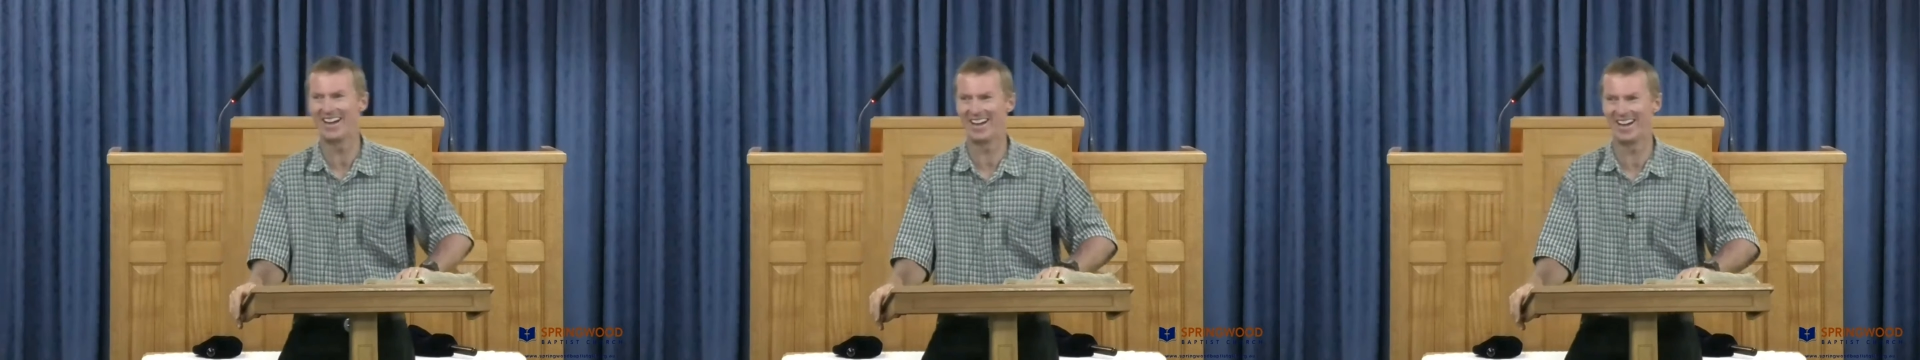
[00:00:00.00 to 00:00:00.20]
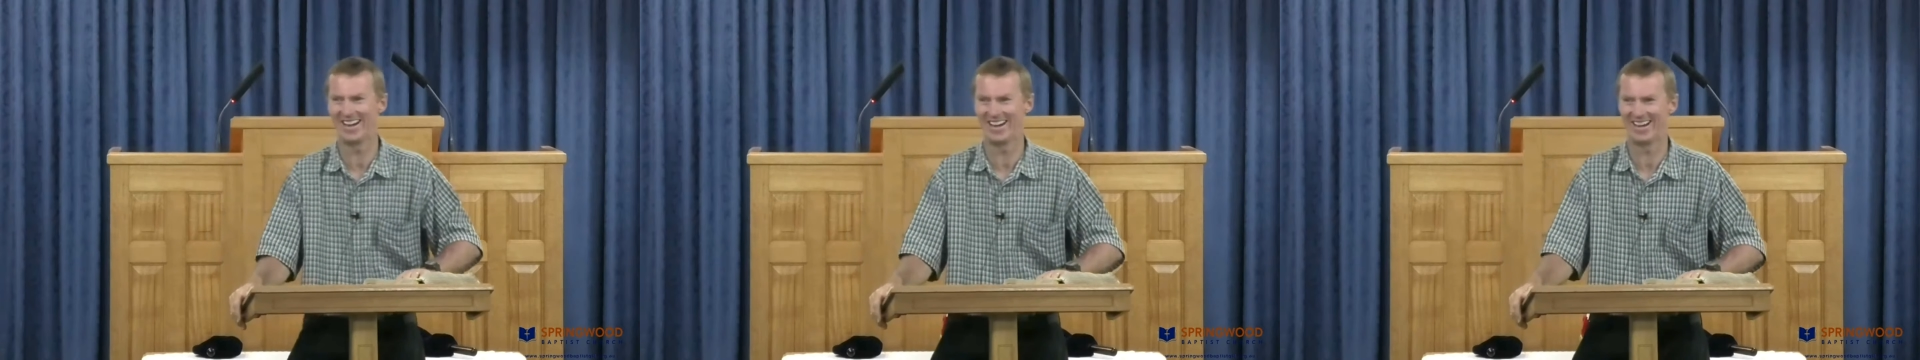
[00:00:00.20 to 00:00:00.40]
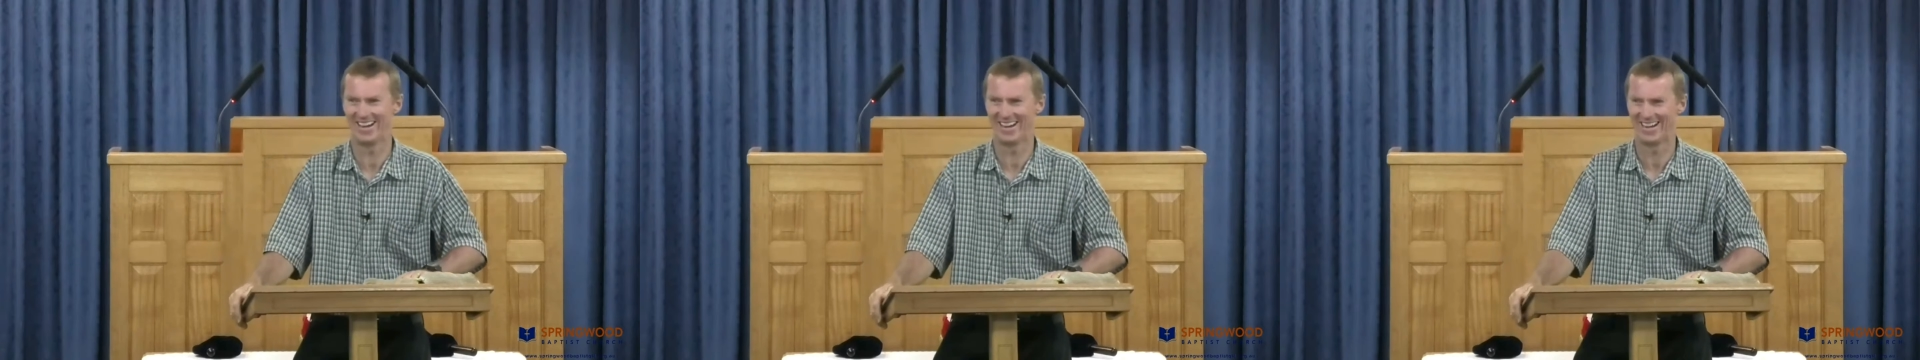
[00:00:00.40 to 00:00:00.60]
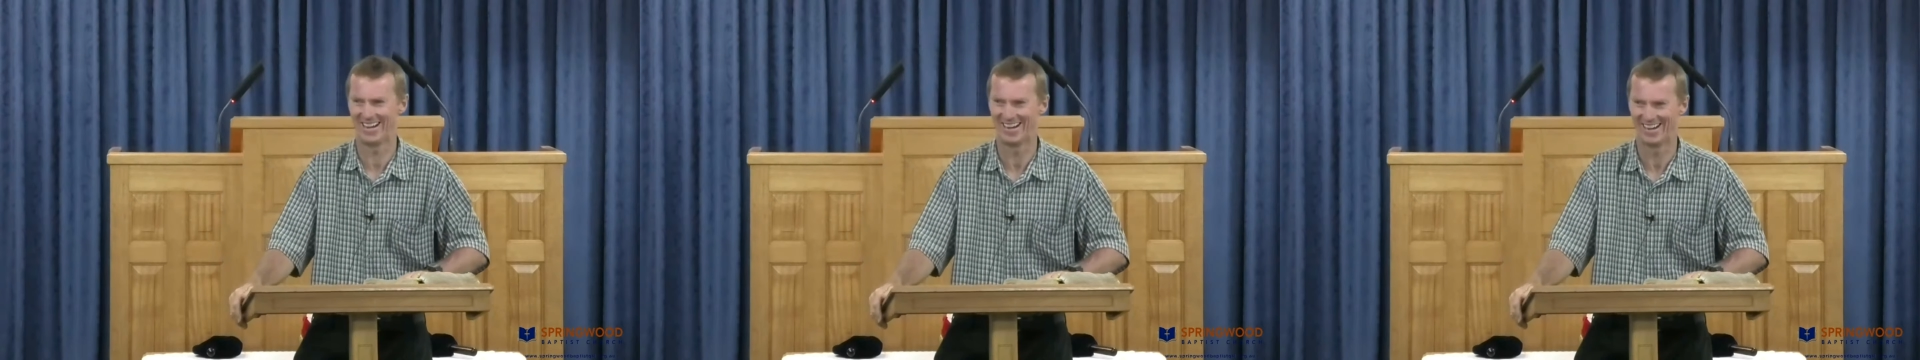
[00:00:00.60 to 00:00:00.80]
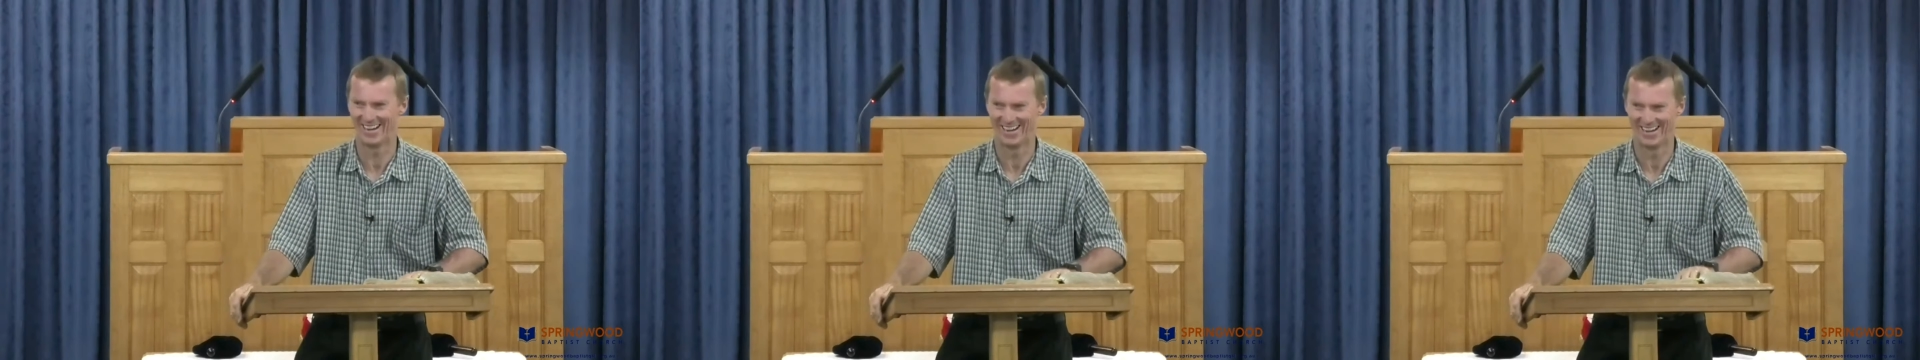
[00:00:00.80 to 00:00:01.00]

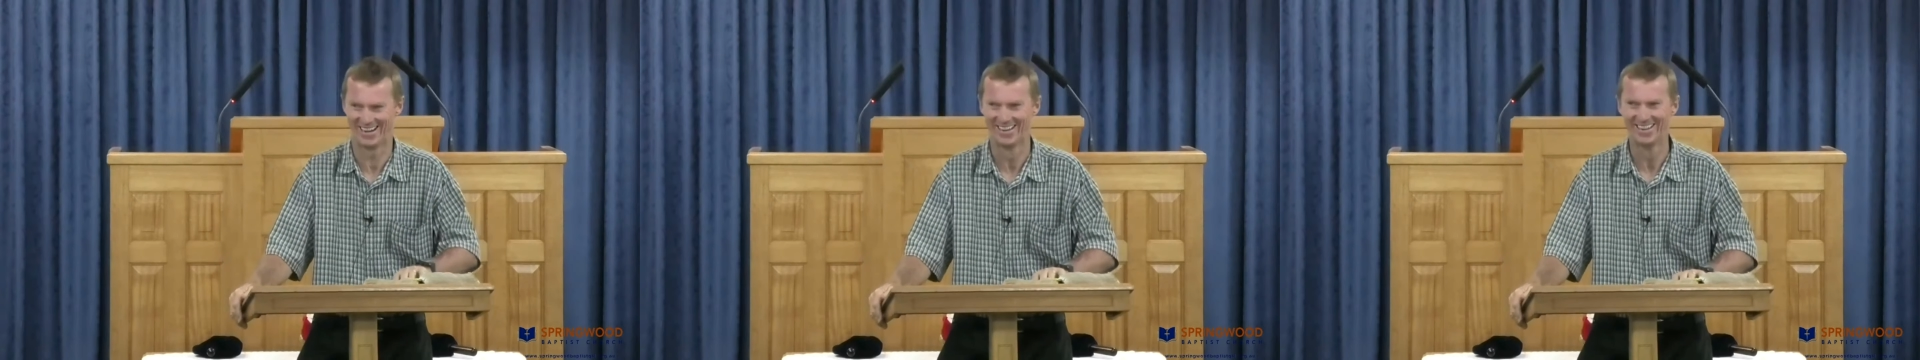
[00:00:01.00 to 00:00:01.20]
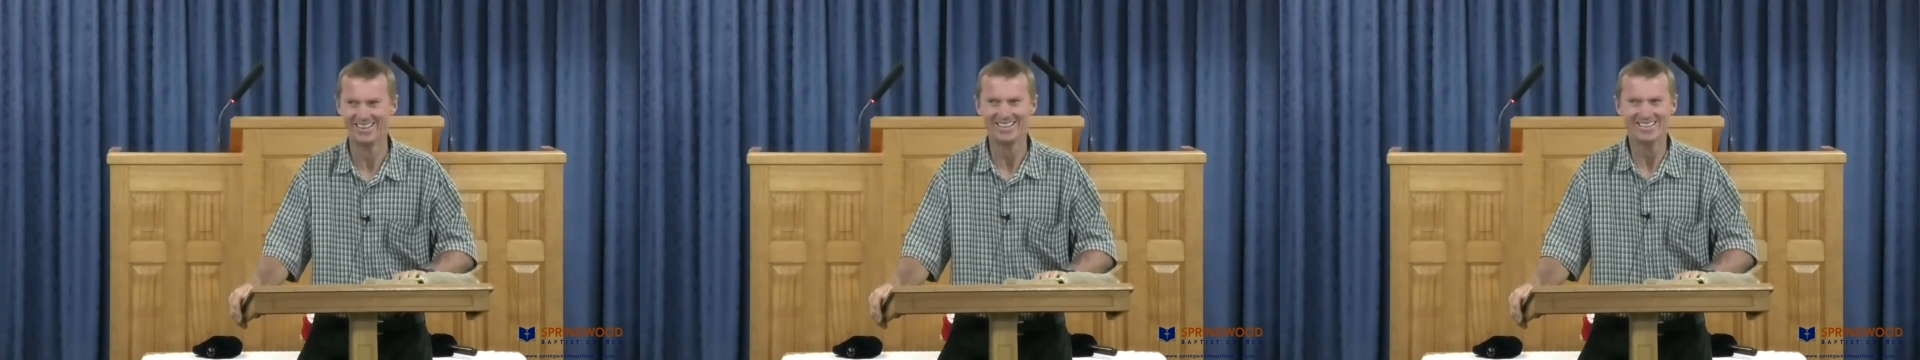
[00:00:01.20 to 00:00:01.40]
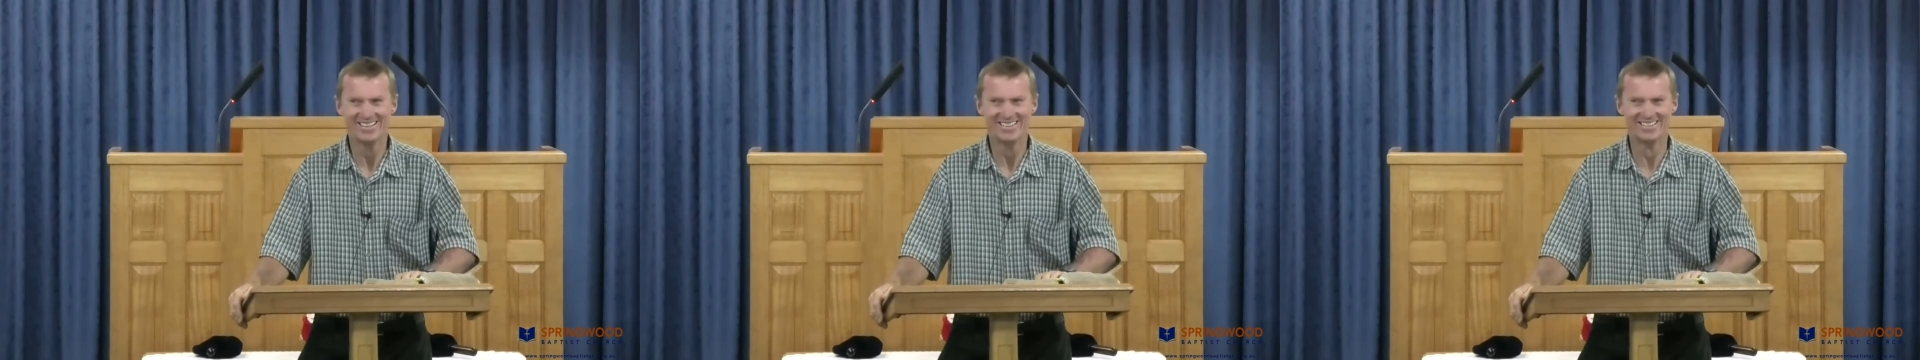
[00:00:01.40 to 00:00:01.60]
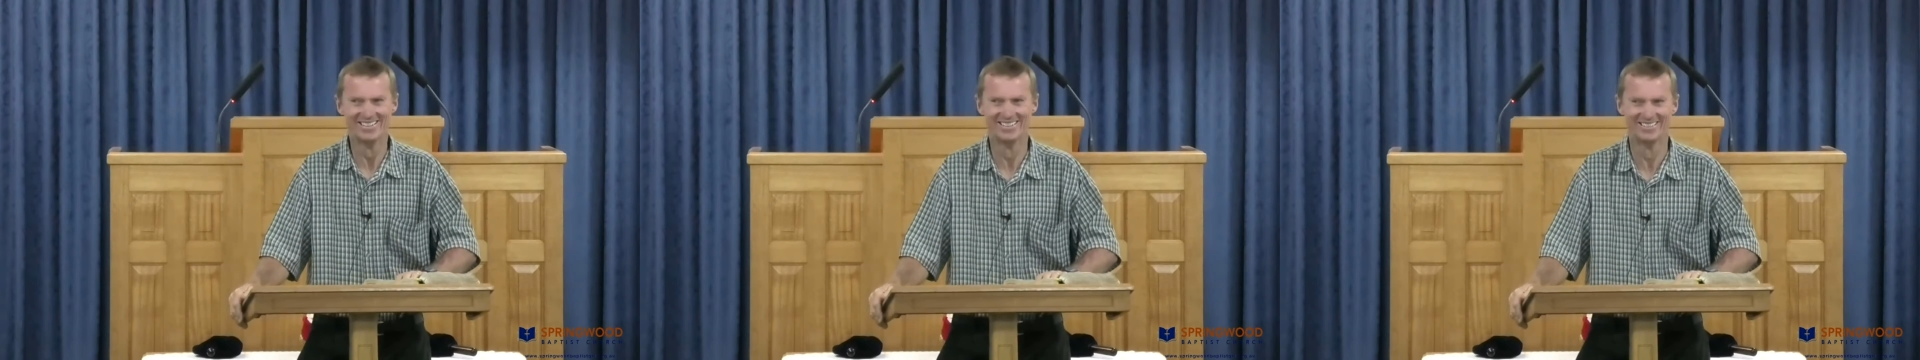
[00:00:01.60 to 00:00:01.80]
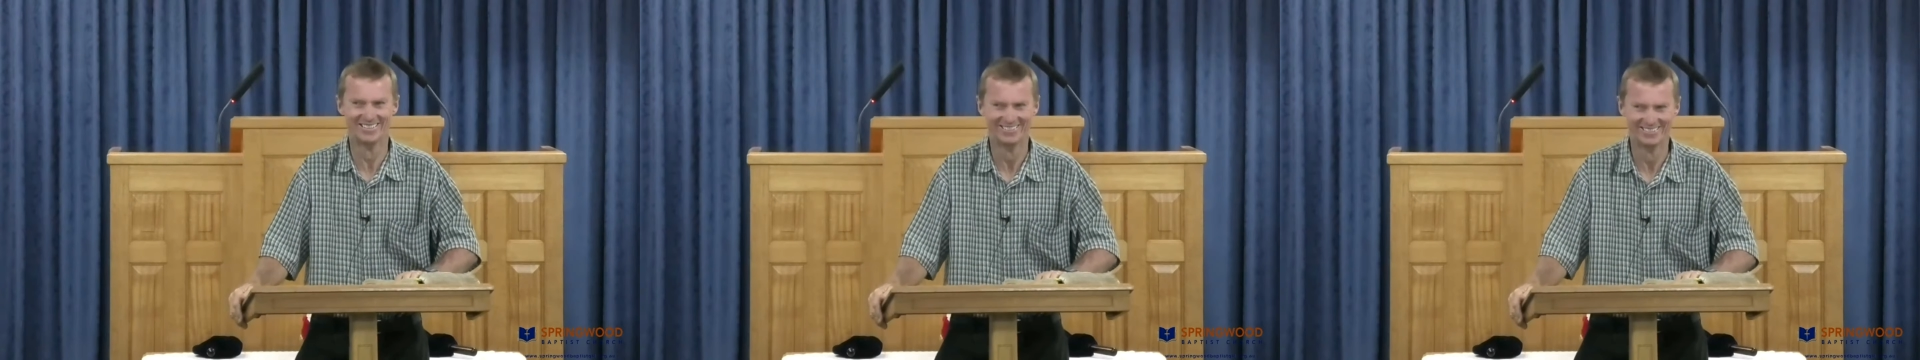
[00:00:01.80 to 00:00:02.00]
[no speech]